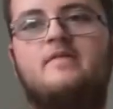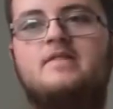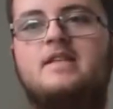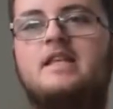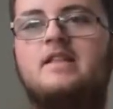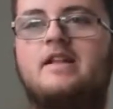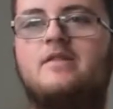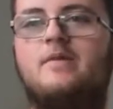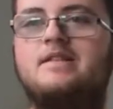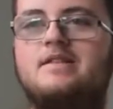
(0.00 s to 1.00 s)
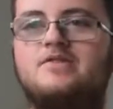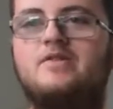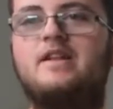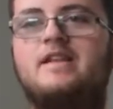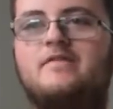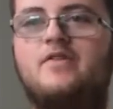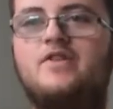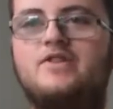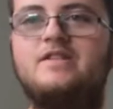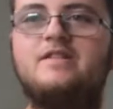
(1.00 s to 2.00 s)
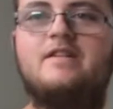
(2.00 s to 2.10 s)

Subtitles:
even say they're like the Western Australian version.